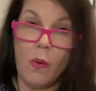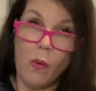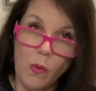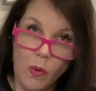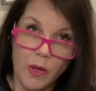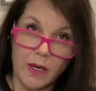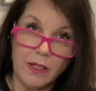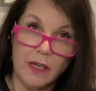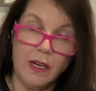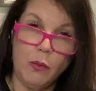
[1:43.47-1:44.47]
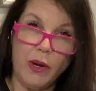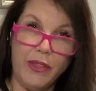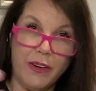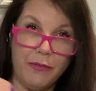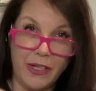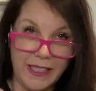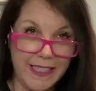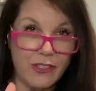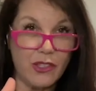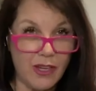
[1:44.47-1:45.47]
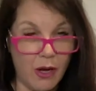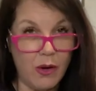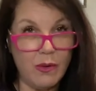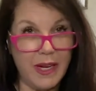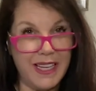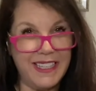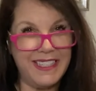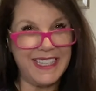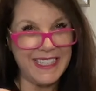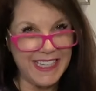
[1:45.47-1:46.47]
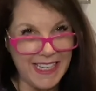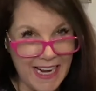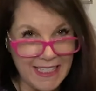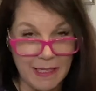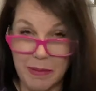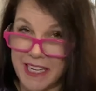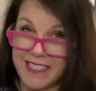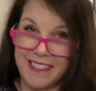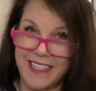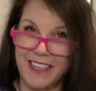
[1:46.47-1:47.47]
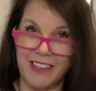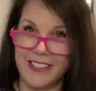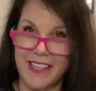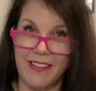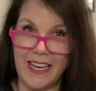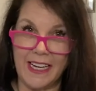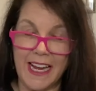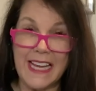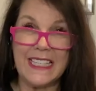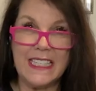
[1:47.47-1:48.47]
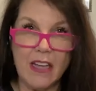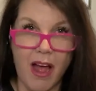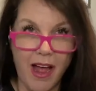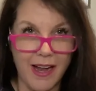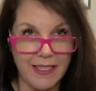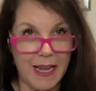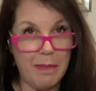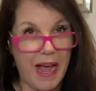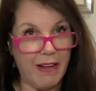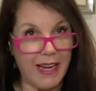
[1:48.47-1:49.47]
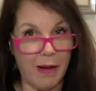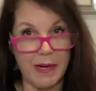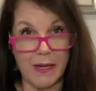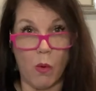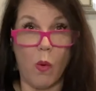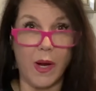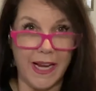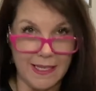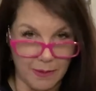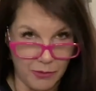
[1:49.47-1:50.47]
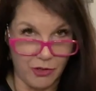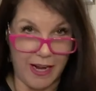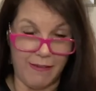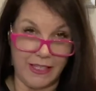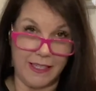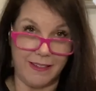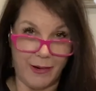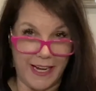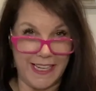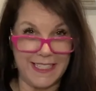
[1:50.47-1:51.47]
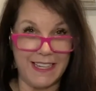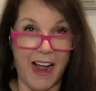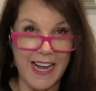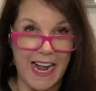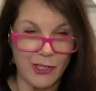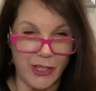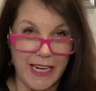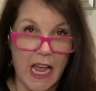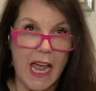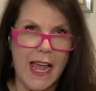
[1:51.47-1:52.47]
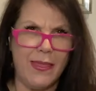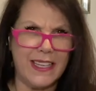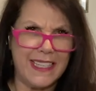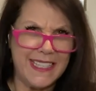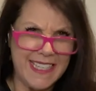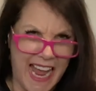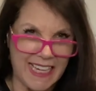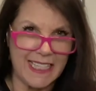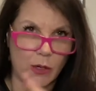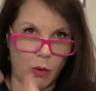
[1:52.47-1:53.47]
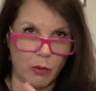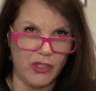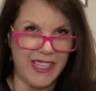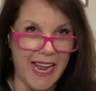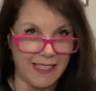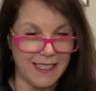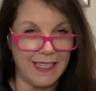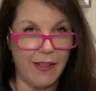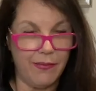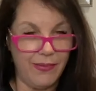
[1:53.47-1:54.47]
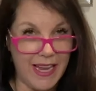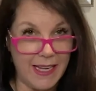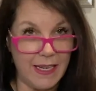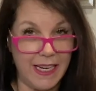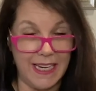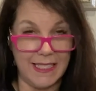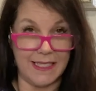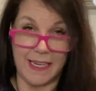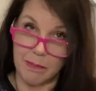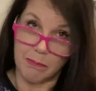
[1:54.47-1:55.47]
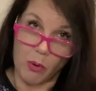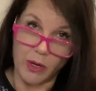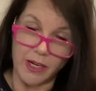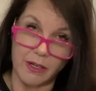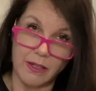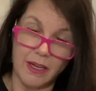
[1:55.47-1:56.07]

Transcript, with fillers: or where they're feeling so disconnected because here's the thing it's not about how many orgasms you're having right it's not actually the sex quote sex that is important